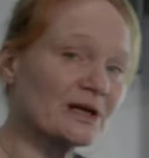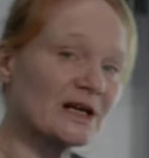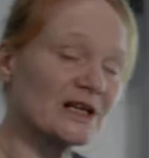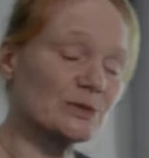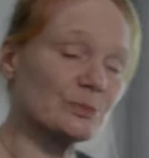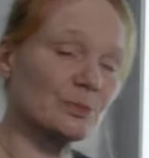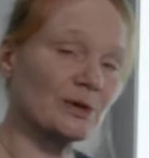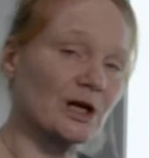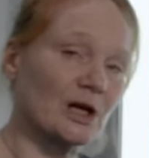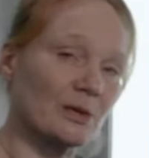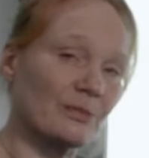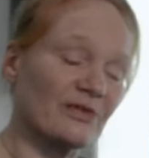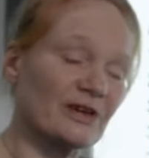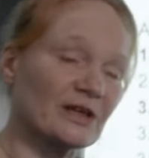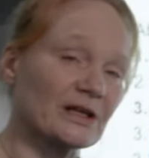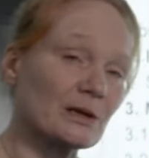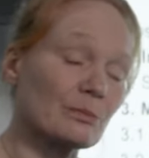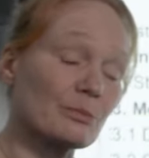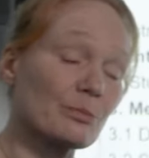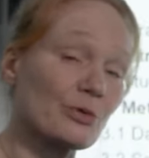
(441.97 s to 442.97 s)
has become
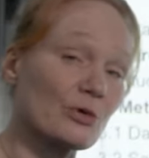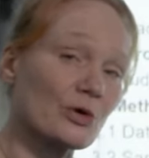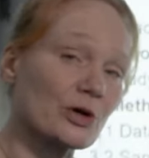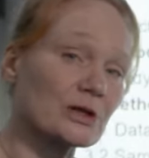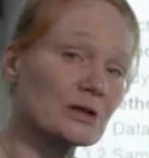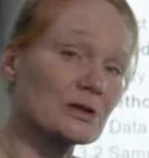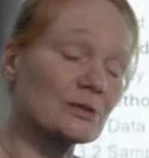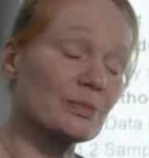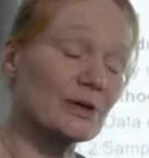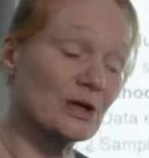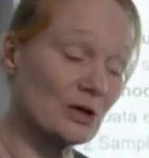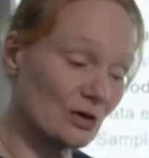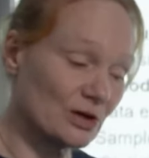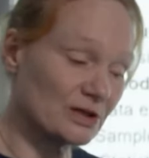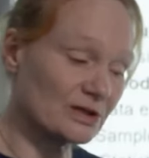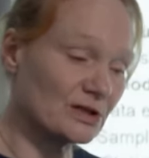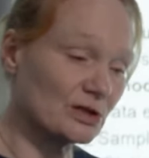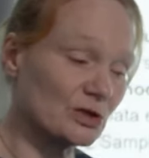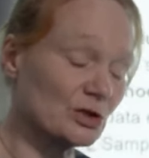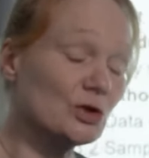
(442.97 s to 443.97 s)
very important
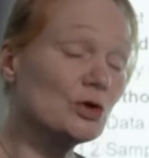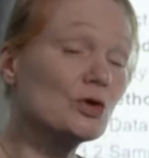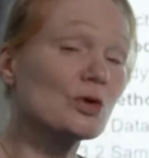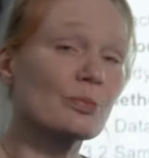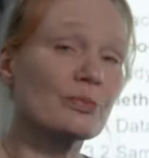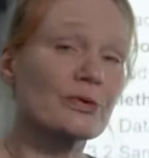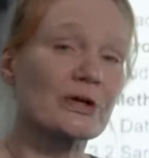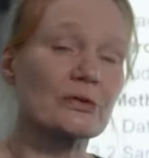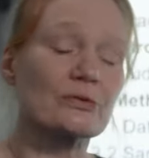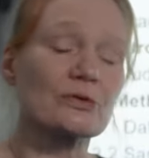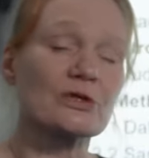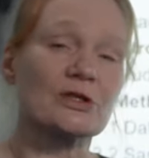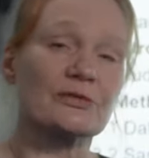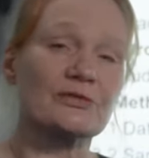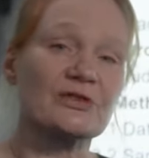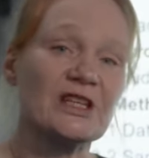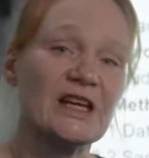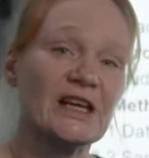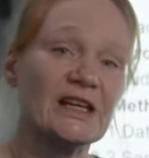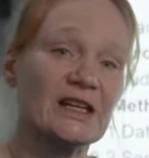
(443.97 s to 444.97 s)
because this new approach
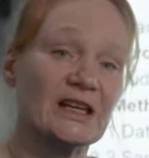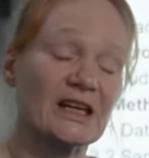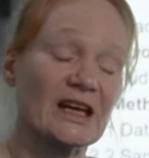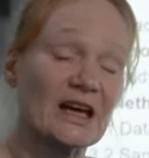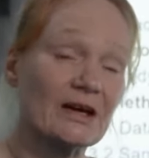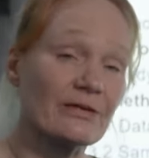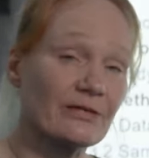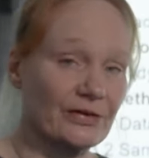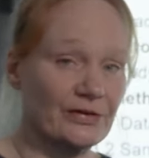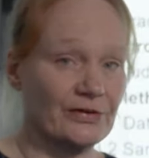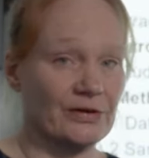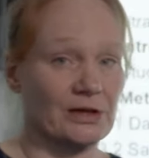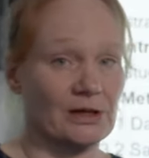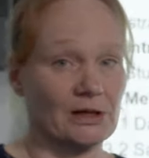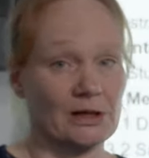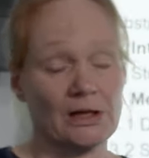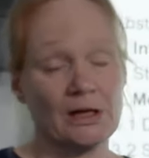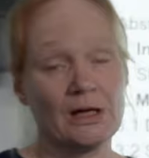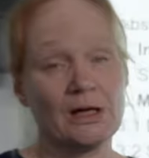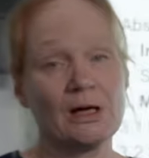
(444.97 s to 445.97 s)
of taking
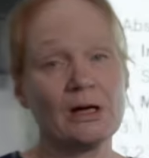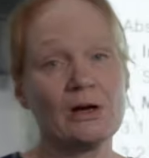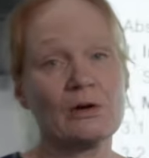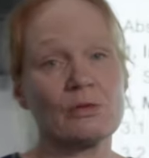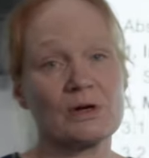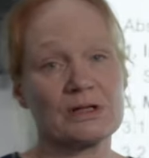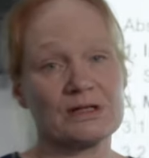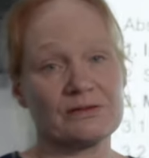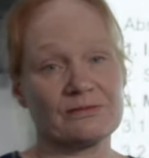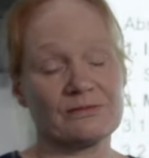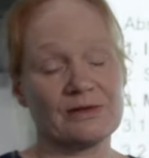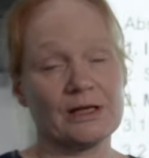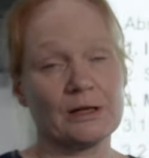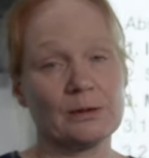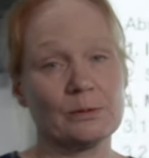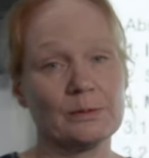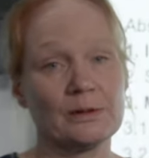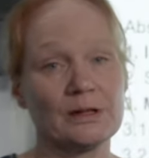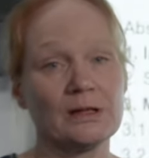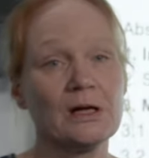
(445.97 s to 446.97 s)
everything what's
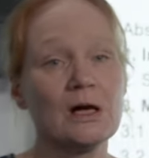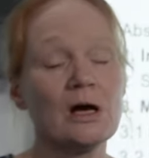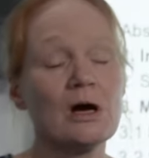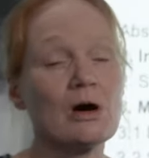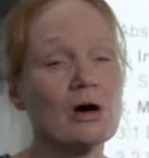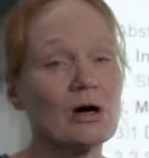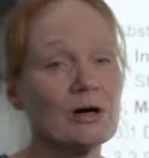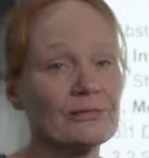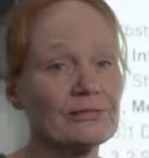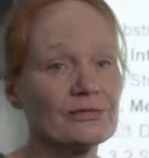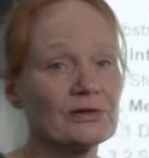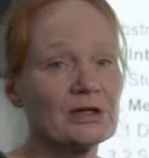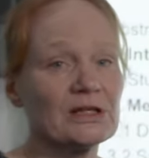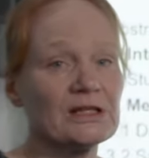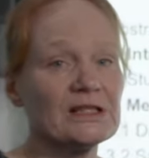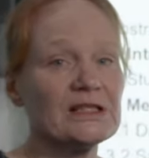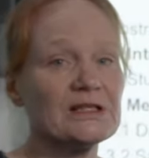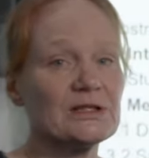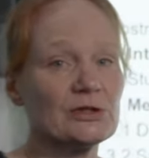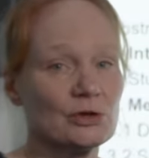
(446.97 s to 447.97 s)
available
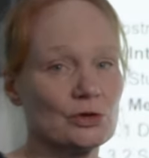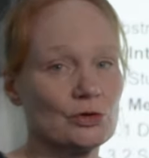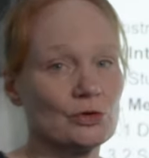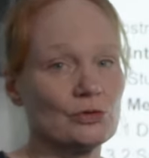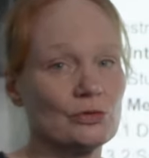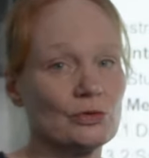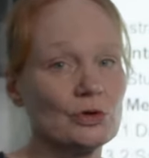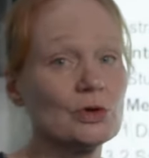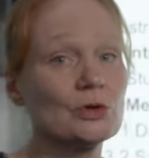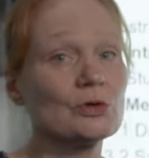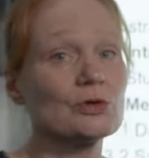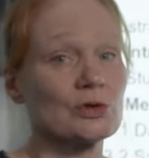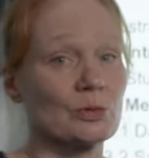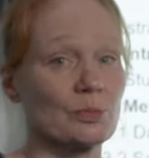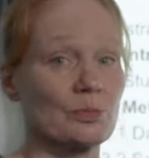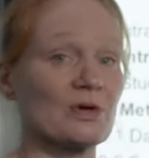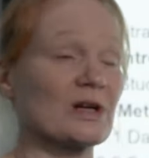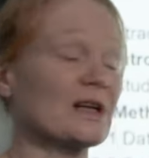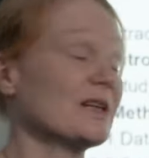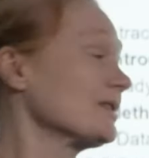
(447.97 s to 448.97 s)
often leads to new
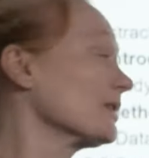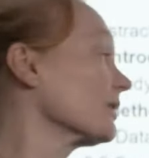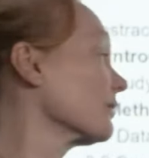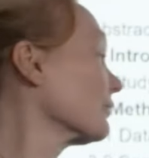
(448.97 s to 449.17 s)
surprising